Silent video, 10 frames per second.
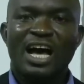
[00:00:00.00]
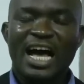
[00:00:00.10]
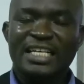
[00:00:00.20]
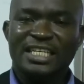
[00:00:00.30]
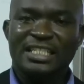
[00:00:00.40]

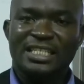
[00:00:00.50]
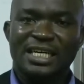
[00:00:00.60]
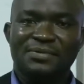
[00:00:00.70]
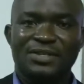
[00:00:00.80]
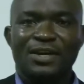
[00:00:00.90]

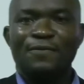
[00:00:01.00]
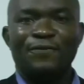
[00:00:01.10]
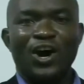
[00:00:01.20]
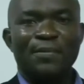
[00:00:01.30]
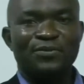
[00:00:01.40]
adjectives
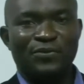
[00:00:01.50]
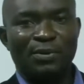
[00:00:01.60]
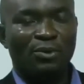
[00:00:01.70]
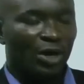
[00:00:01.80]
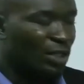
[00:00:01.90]
formed
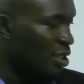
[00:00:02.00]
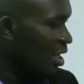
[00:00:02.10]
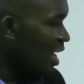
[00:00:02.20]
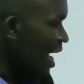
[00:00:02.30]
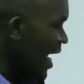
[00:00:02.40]
from what?
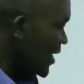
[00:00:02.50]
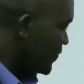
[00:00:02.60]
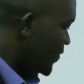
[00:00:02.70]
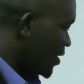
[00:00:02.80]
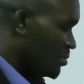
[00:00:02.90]

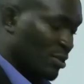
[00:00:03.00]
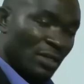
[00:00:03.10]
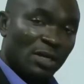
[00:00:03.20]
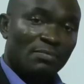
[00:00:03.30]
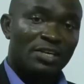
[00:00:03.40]
Adverbs.
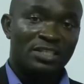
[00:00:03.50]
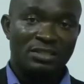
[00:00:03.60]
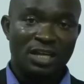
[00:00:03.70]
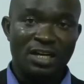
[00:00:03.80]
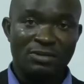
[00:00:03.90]
Please
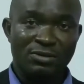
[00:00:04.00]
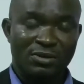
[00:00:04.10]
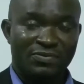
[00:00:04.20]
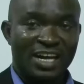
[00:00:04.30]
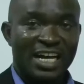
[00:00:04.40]
take note
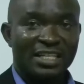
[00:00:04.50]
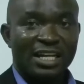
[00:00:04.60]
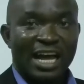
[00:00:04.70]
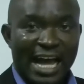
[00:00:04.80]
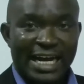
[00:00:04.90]
of
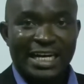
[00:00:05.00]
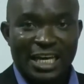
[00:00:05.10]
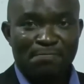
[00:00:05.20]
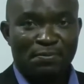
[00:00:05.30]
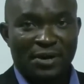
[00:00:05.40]
that and
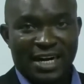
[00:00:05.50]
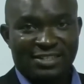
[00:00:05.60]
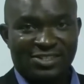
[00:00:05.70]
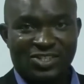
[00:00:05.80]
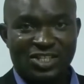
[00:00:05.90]
keep
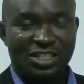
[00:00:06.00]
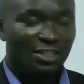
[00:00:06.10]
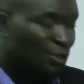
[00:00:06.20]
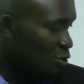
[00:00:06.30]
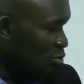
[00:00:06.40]
practicing
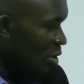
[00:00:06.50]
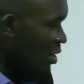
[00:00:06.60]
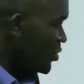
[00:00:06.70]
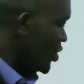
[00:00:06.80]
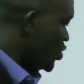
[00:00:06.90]
to
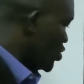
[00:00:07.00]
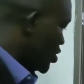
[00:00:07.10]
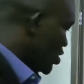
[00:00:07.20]
enrich